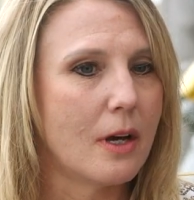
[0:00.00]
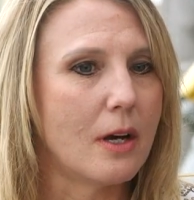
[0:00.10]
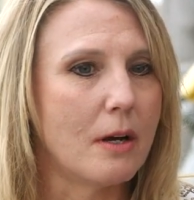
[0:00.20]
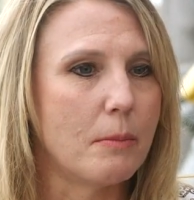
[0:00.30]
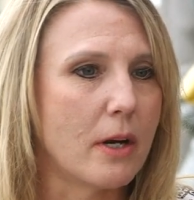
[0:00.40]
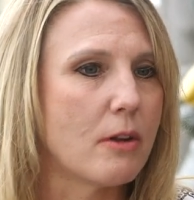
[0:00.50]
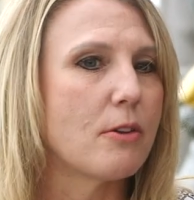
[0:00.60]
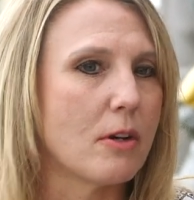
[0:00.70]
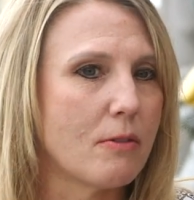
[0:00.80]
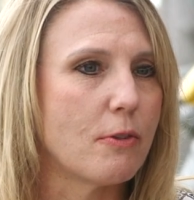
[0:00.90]
Um, and our
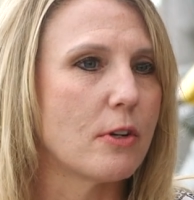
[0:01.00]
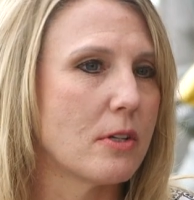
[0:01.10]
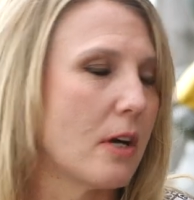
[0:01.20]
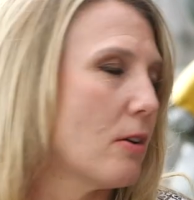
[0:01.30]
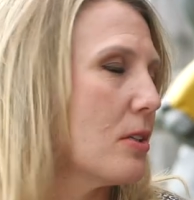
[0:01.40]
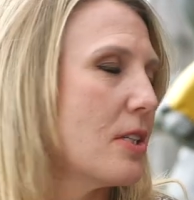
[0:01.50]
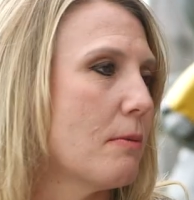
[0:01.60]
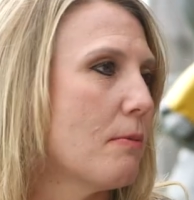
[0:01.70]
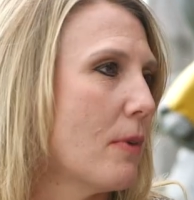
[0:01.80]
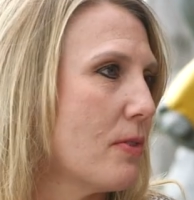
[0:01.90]
third and fourth daughter,
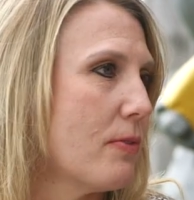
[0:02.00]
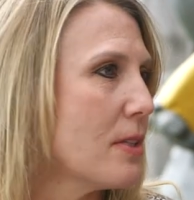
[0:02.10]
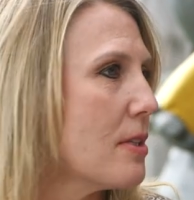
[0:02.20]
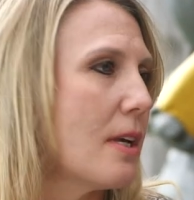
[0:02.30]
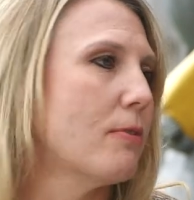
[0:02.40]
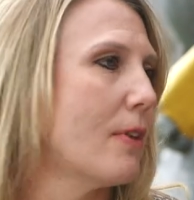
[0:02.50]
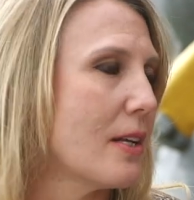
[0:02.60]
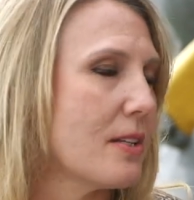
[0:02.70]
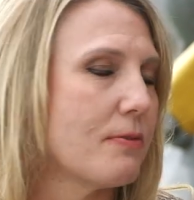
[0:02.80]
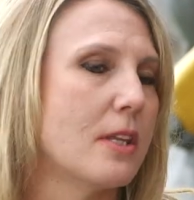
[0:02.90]
same, same
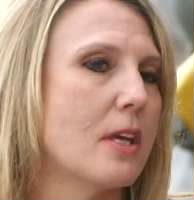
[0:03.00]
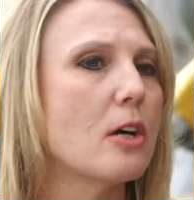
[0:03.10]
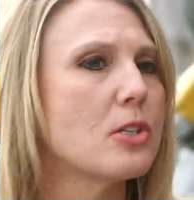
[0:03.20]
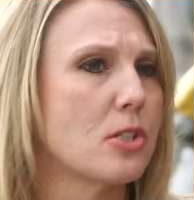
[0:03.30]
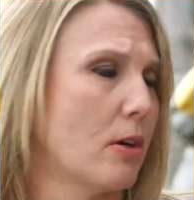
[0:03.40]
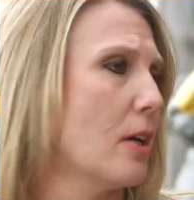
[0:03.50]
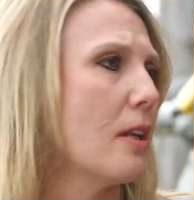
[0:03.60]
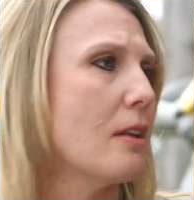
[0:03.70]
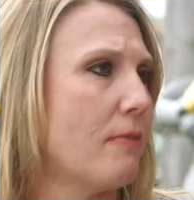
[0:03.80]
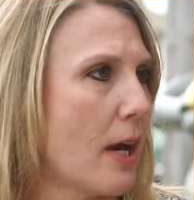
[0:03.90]
philosophy. They all started
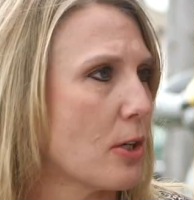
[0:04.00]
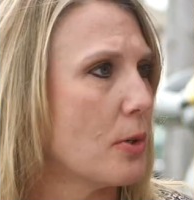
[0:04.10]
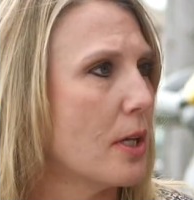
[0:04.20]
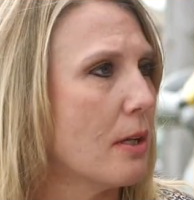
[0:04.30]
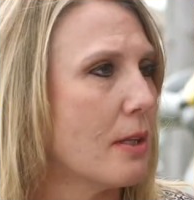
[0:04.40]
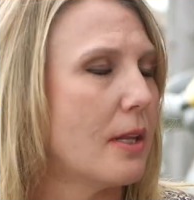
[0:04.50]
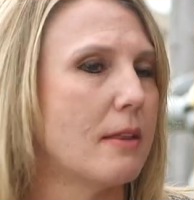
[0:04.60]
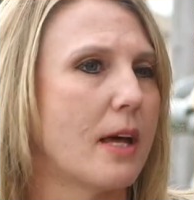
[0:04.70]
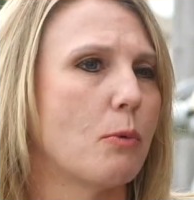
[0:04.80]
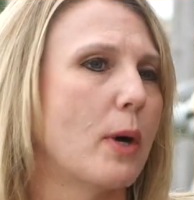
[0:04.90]
in the factory. They
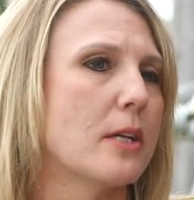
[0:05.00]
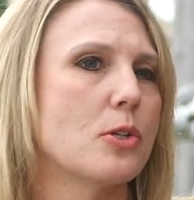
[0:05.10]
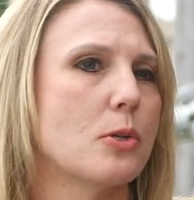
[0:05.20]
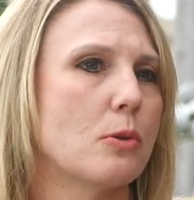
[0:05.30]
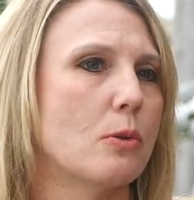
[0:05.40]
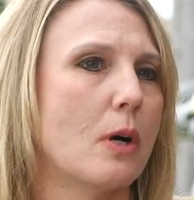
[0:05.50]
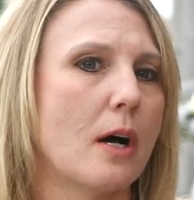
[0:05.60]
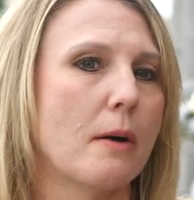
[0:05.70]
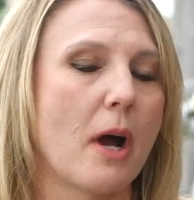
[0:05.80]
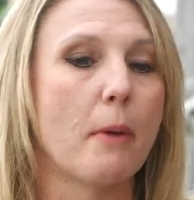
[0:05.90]
then went to
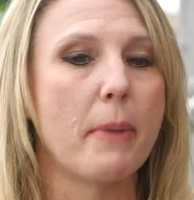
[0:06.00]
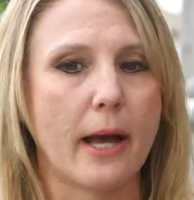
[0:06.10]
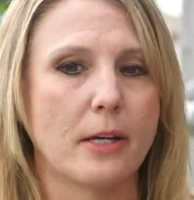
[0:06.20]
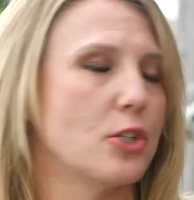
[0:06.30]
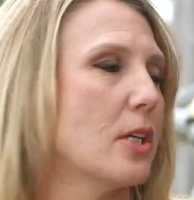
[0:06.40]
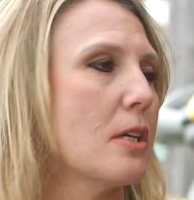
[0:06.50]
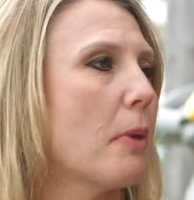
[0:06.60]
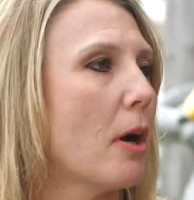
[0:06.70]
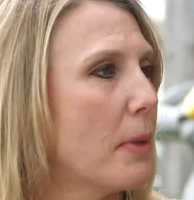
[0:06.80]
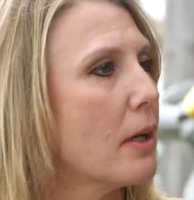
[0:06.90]
um, our packaging
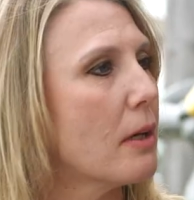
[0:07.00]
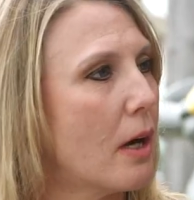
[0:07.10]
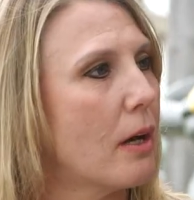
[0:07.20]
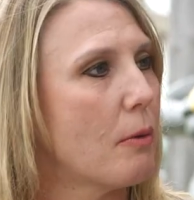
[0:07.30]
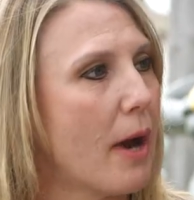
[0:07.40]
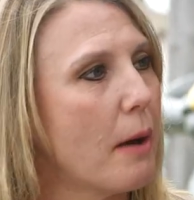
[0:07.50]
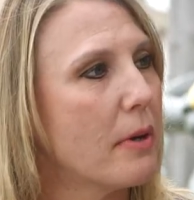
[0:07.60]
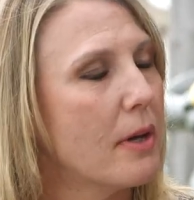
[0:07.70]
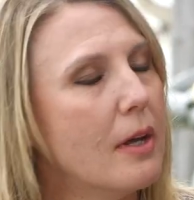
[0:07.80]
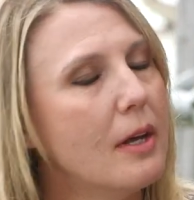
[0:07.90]
department and cut and wrap.
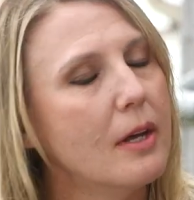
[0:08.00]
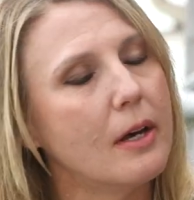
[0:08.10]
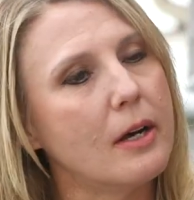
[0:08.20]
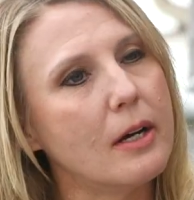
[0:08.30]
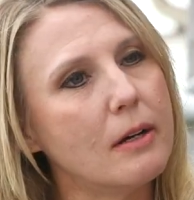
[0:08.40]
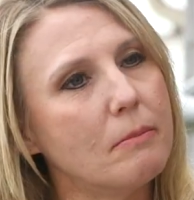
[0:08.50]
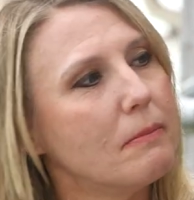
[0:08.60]
Did they um,